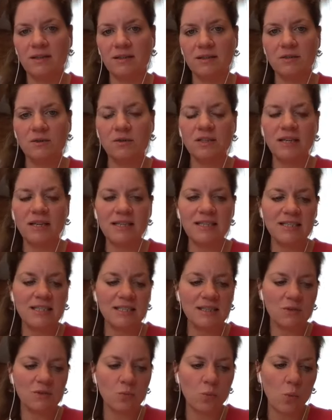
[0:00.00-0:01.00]
And so the idea
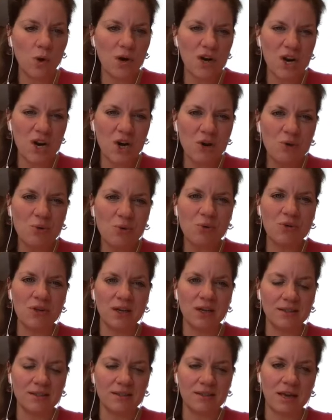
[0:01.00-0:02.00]
is, what new
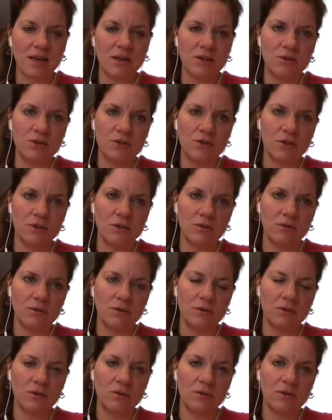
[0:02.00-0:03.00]
things can you do?
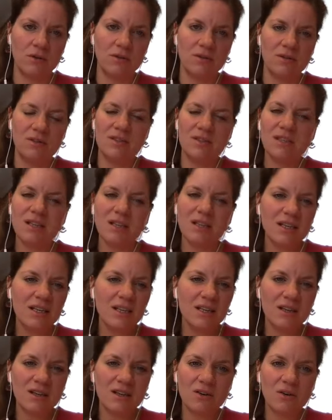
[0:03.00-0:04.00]

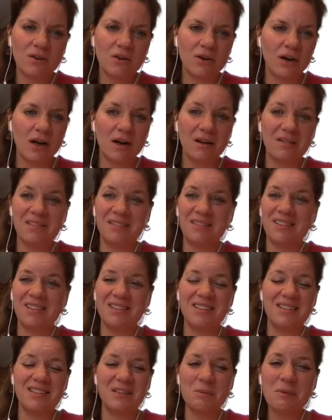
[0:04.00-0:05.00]
Silly or
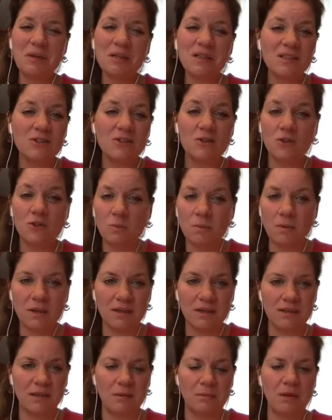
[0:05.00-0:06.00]
seemingly stupid
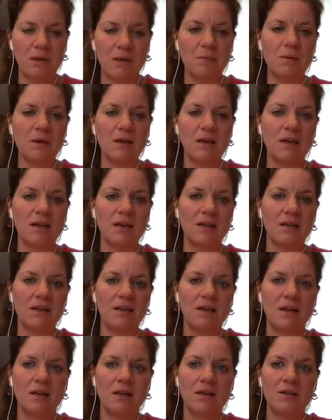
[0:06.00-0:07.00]
as they may be,
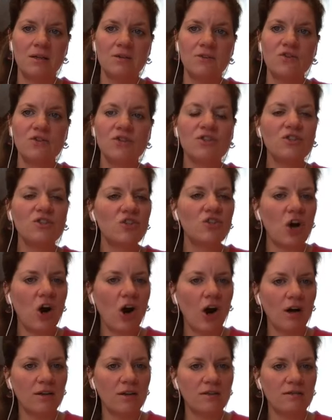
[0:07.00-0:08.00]
just
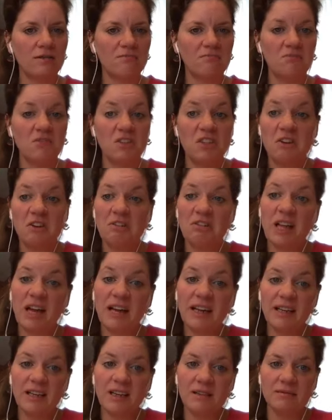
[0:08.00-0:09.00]
start. You don't
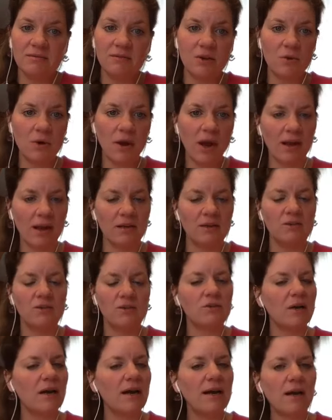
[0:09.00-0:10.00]
like it? Okay,
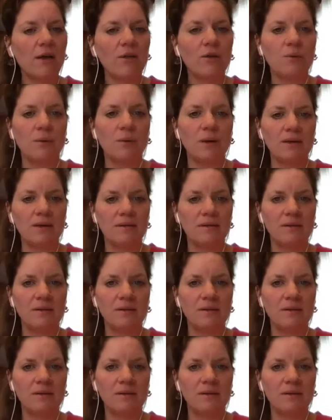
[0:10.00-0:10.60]
try another one.